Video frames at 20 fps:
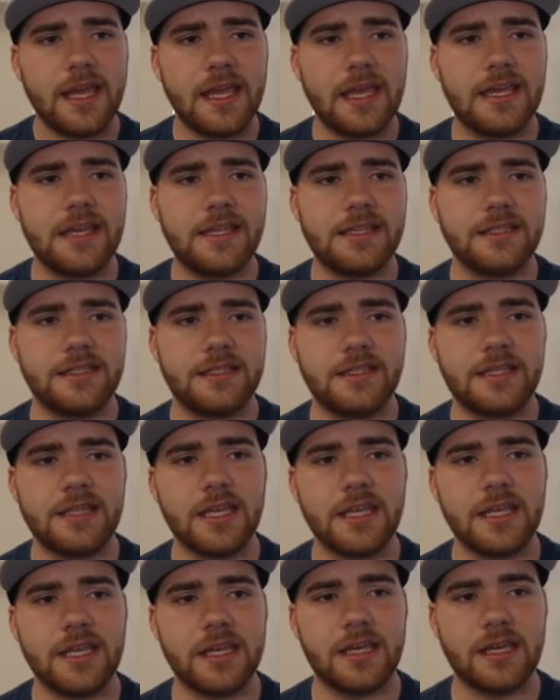is
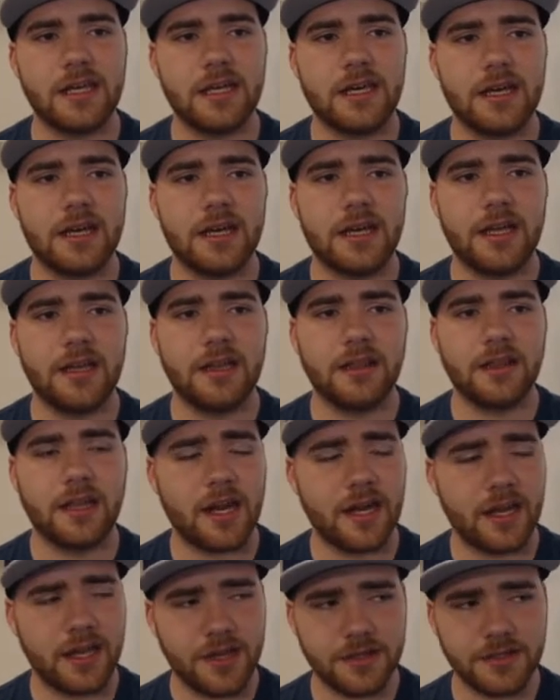the
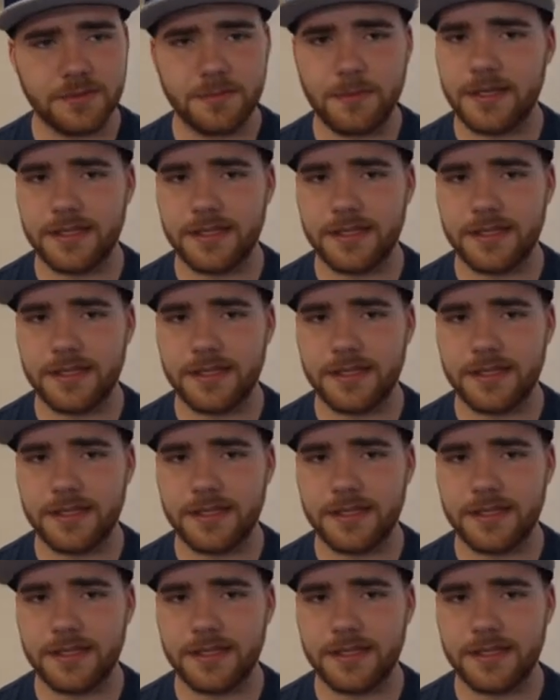Latios,